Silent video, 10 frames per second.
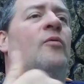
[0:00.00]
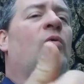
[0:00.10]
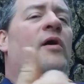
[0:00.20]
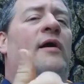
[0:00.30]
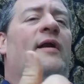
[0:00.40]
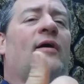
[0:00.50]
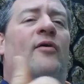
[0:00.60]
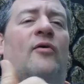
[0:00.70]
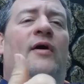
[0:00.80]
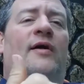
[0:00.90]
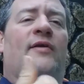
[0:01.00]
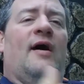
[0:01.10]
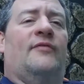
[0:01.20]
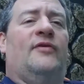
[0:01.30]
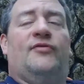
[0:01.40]
One, I'm gonna go ahead and
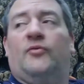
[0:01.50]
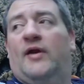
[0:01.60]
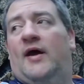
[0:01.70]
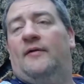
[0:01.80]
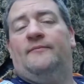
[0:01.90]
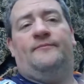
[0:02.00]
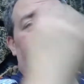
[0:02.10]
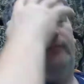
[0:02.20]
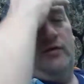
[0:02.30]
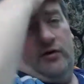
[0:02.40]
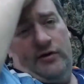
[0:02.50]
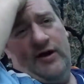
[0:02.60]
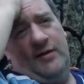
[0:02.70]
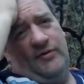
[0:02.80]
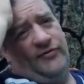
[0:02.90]
knock this one out. Her
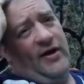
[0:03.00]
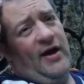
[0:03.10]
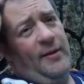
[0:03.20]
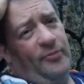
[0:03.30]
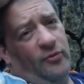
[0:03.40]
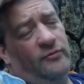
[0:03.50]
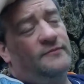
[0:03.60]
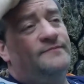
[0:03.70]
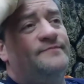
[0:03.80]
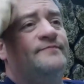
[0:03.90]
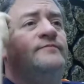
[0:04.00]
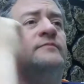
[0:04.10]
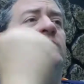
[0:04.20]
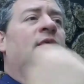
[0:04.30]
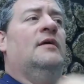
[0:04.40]
name is April.
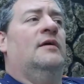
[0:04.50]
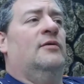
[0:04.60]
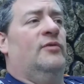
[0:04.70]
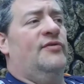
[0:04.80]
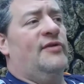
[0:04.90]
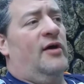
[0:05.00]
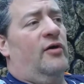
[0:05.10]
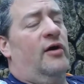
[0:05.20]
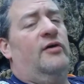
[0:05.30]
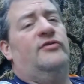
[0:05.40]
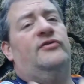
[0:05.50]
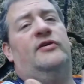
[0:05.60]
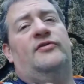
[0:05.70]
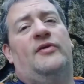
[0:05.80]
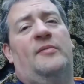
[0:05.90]
Reason I know her,
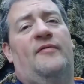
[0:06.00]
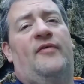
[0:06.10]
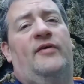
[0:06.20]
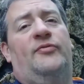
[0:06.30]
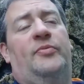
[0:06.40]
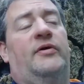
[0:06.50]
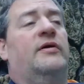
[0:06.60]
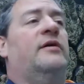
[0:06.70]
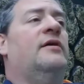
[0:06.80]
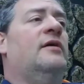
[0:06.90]
she is on my Facebook.